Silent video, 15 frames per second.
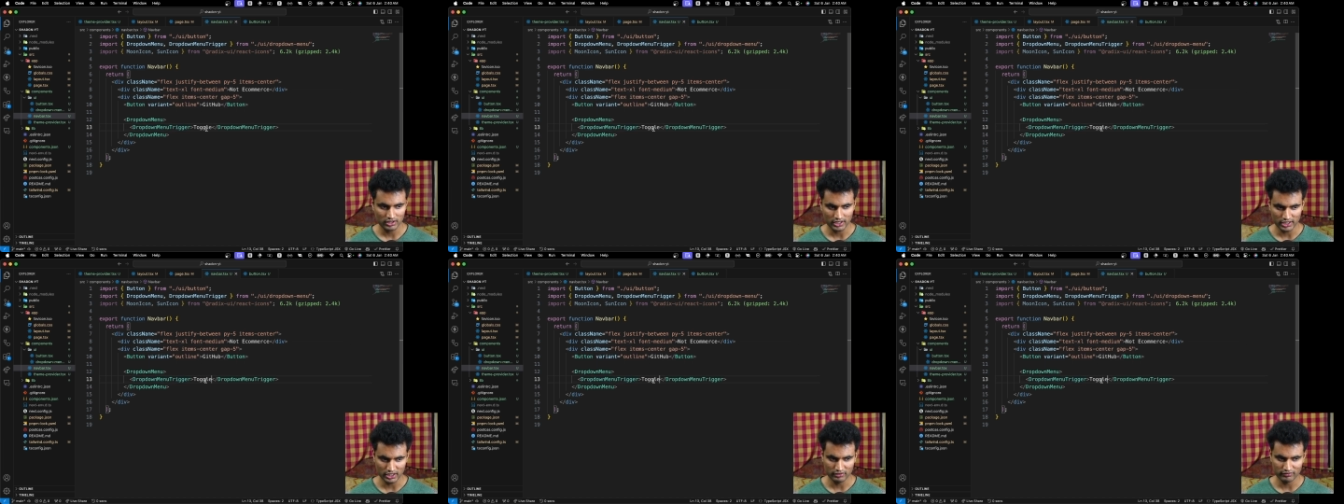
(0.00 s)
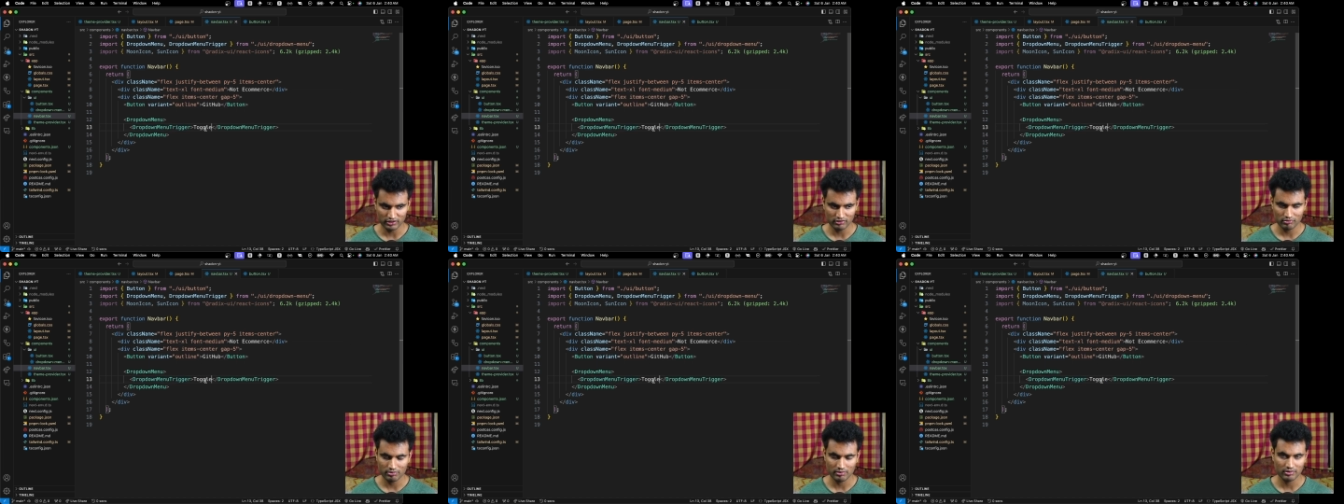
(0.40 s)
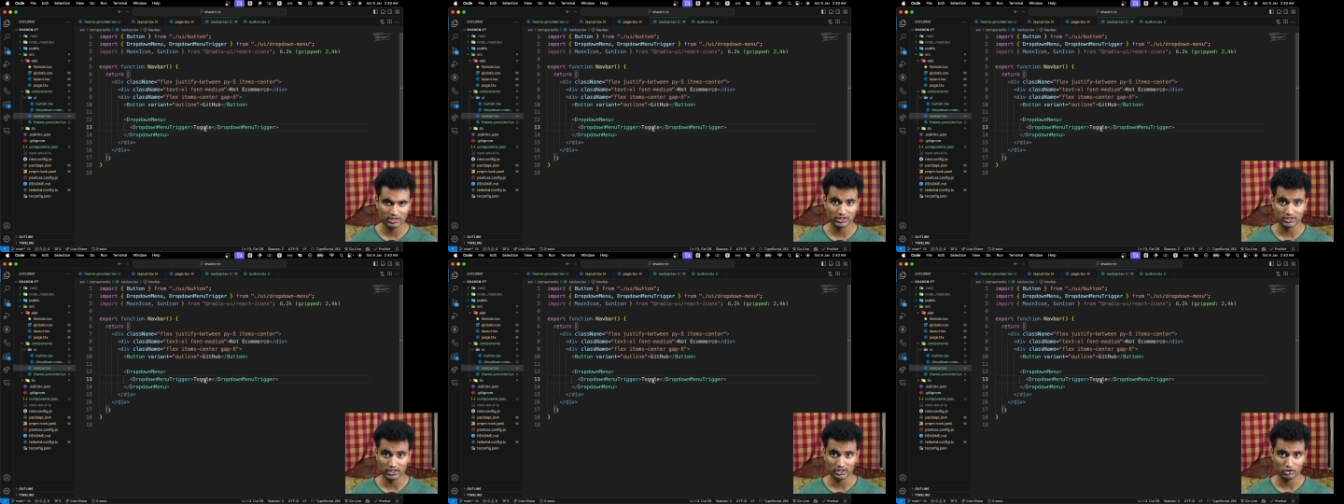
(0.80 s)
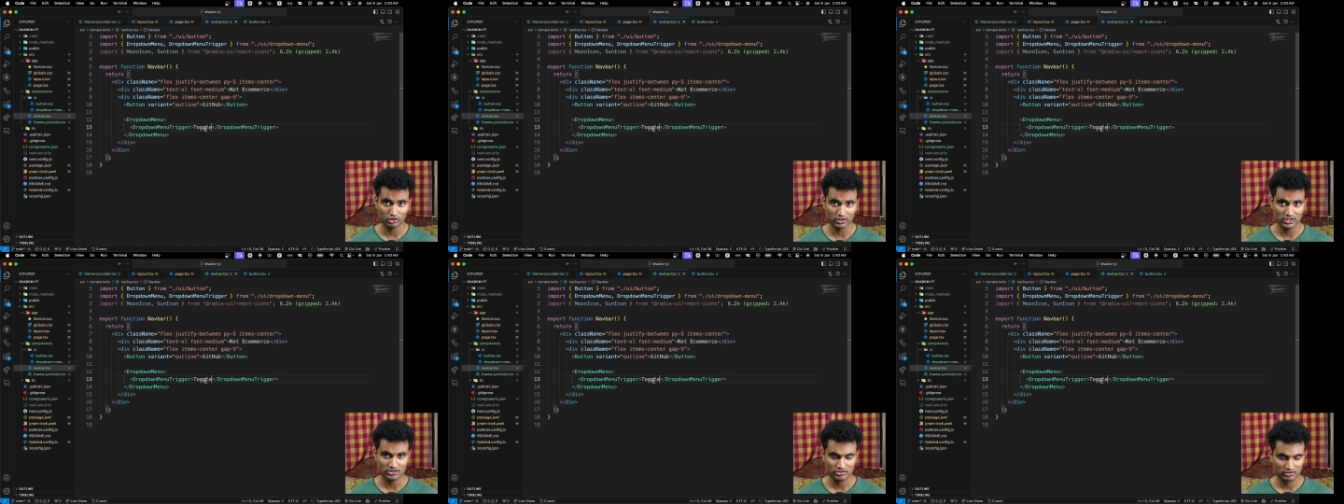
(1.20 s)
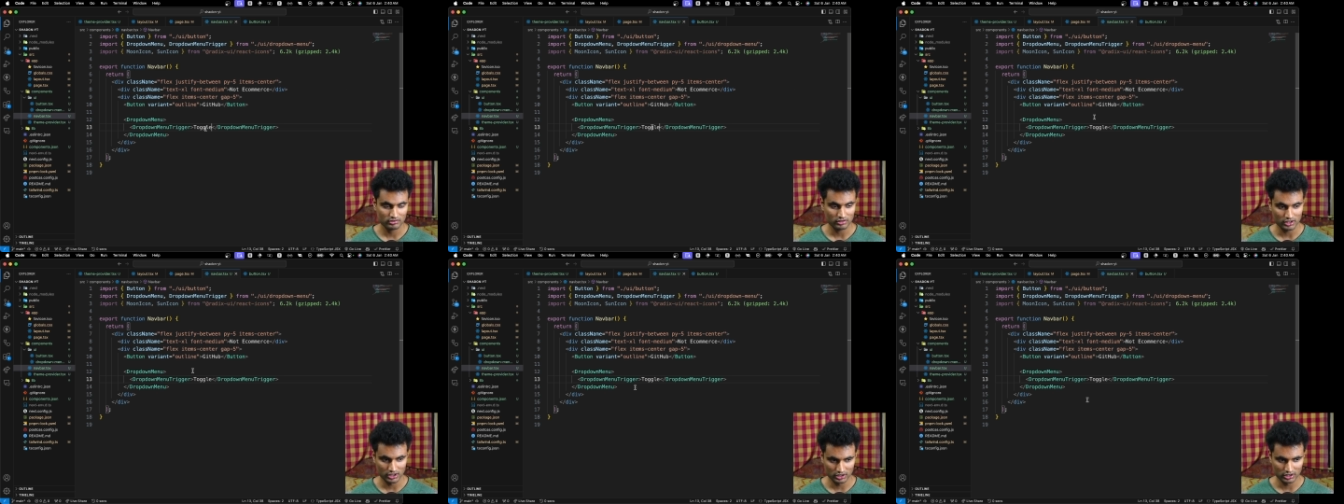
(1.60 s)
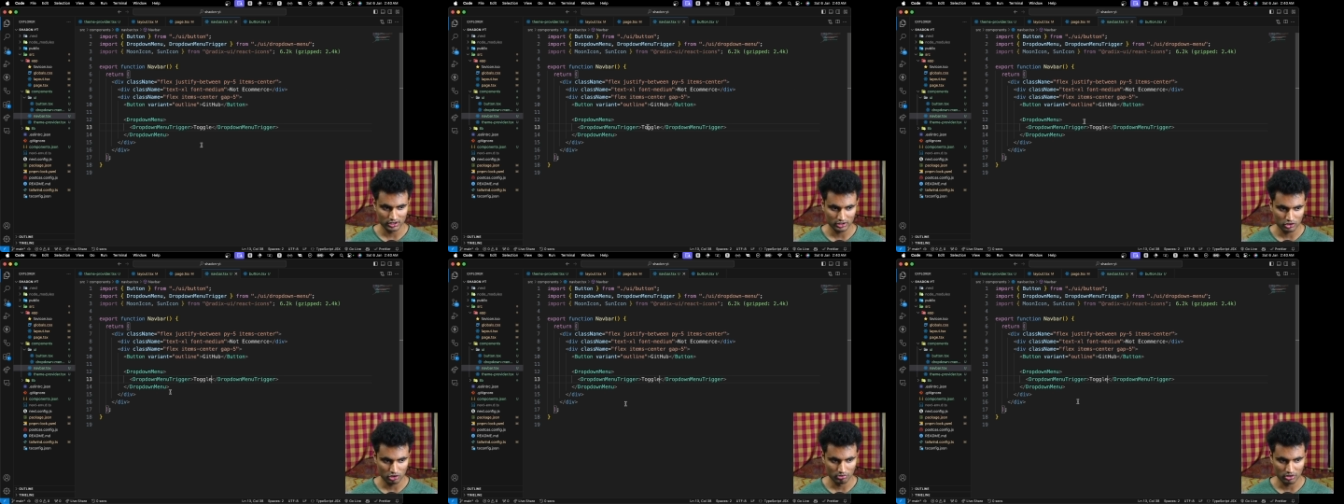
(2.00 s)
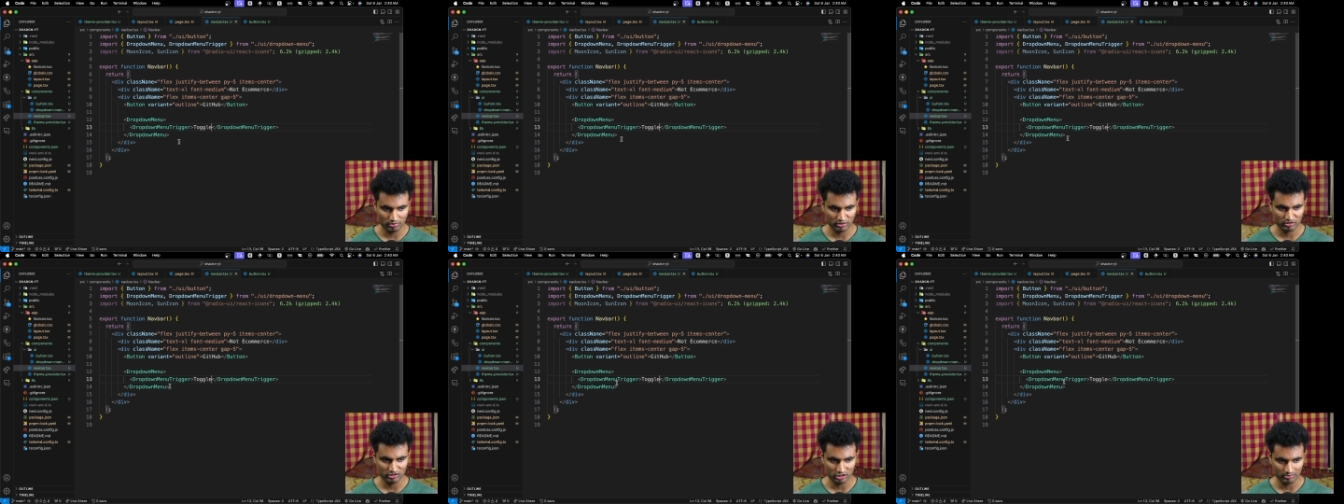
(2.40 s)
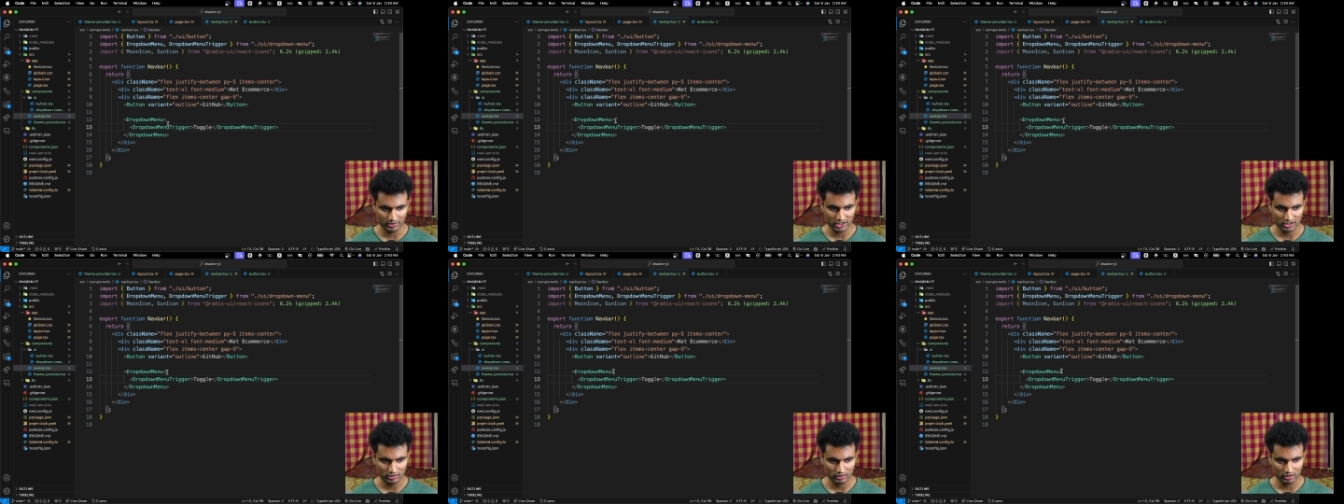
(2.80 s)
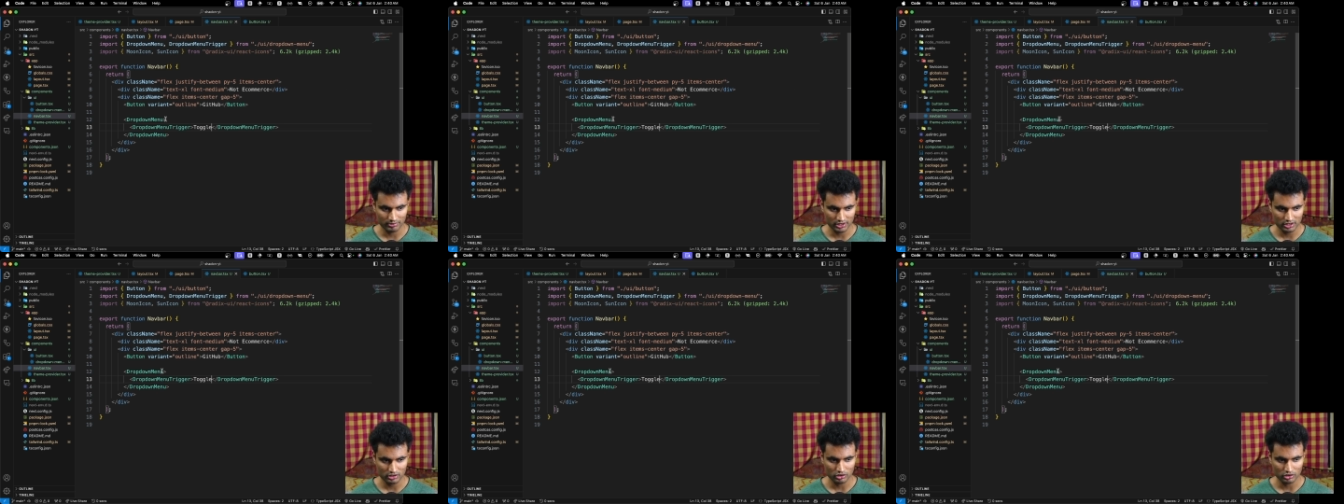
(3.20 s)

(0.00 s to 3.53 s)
and whenever people click on this, the drop down menu will appear,